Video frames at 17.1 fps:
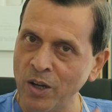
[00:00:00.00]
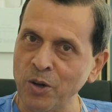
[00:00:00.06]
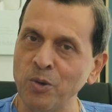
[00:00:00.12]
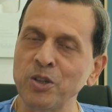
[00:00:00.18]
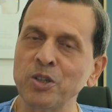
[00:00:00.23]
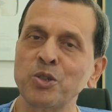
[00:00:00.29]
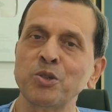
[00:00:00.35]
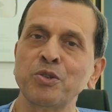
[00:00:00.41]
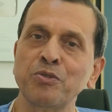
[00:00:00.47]

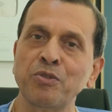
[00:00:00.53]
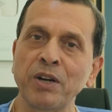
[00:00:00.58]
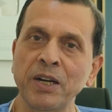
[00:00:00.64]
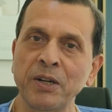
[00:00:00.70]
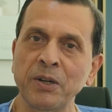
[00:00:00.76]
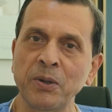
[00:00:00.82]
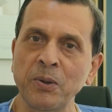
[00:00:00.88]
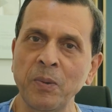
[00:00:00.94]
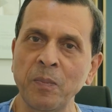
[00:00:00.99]
going to train
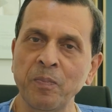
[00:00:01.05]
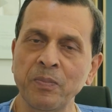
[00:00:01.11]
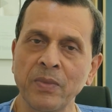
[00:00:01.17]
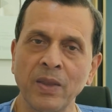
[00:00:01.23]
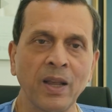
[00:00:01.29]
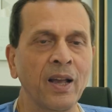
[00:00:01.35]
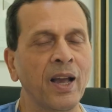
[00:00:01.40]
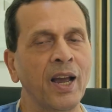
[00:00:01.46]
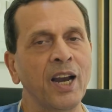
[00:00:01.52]
you,
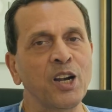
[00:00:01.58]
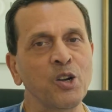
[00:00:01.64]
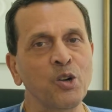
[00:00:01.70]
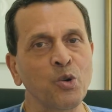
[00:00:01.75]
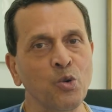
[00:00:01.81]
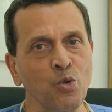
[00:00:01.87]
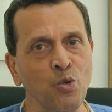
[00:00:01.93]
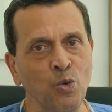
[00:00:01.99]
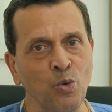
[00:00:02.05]
and
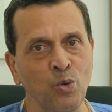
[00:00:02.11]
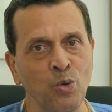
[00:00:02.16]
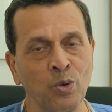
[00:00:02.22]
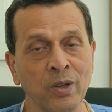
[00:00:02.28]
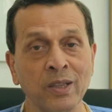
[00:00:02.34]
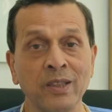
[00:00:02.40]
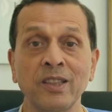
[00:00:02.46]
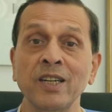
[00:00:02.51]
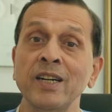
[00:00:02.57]
two,
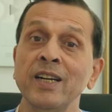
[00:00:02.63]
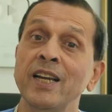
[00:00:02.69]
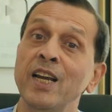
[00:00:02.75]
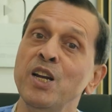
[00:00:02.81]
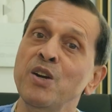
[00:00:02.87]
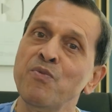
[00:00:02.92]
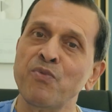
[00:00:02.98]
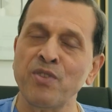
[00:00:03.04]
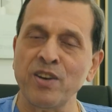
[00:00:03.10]
the
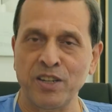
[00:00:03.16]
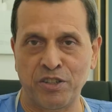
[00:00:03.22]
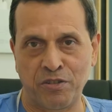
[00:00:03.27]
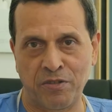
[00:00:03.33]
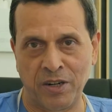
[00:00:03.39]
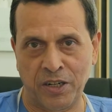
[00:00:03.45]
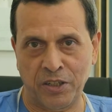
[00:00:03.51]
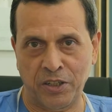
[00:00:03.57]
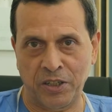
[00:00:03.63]

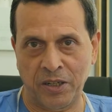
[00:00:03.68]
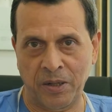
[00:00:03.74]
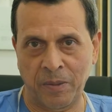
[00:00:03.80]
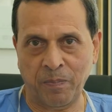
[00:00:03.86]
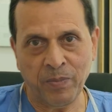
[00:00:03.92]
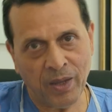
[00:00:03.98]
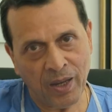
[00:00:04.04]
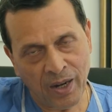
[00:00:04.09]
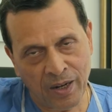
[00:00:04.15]
infrastructure
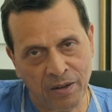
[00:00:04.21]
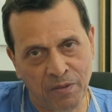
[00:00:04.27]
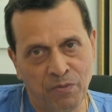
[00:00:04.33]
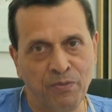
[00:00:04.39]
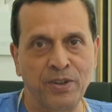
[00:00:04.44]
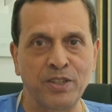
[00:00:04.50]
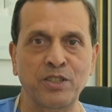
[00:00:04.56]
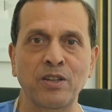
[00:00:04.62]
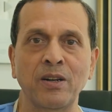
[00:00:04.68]
and
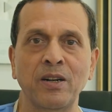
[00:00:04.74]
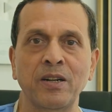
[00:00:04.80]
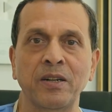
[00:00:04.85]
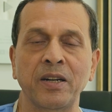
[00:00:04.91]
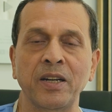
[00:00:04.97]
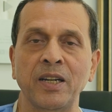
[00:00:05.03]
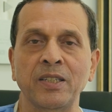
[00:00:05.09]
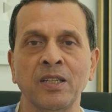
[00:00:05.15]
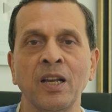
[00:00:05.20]

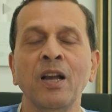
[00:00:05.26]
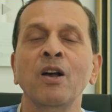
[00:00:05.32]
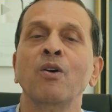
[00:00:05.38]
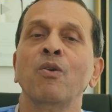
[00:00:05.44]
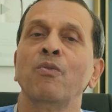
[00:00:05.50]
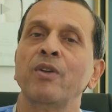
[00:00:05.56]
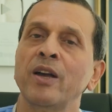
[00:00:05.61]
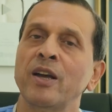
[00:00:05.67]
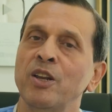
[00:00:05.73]
facilities
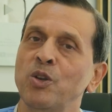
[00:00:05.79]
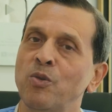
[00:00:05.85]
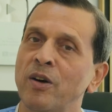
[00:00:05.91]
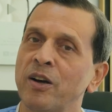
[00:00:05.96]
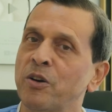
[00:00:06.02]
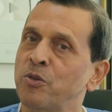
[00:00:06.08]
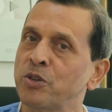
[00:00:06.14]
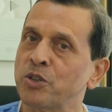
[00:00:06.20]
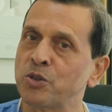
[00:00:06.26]
where you are
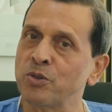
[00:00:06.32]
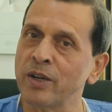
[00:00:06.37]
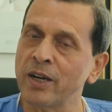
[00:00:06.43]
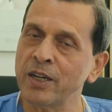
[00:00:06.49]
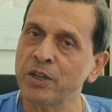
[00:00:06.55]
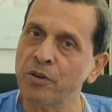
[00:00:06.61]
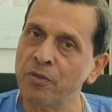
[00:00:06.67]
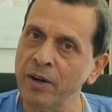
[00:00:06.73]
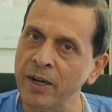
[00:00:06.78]
going to
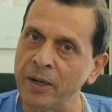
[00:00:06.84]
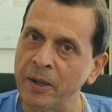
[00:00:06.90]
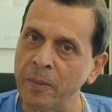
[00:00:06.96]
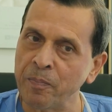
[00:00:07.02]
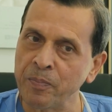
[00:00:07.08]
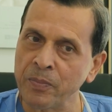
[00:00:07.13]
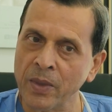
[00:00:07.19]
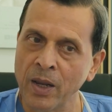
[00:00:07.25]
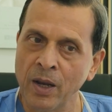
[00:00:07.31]
get trained.
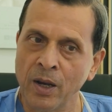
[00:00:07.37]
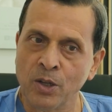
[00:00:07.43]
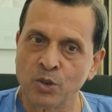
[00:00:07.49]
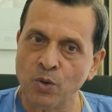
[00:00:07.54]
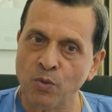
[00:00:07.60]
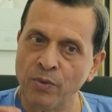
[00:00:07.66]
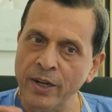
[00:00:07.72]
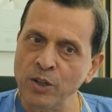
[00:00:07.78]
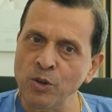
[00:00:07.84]
So,
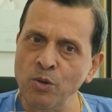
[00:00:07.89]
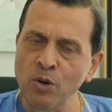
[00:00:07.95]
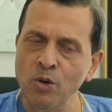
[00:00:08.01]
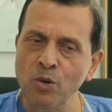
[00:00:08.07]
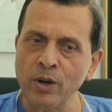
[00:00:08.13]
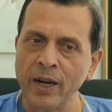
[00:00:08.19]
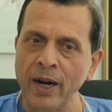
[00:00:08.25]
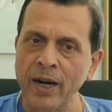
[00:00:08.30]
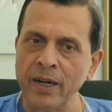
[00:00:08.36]
when you
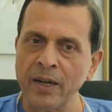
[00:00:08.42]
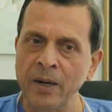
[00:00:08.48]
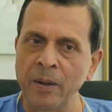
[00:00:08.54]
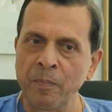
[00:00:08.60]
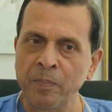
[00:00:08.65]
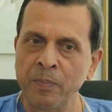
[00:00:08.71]
look at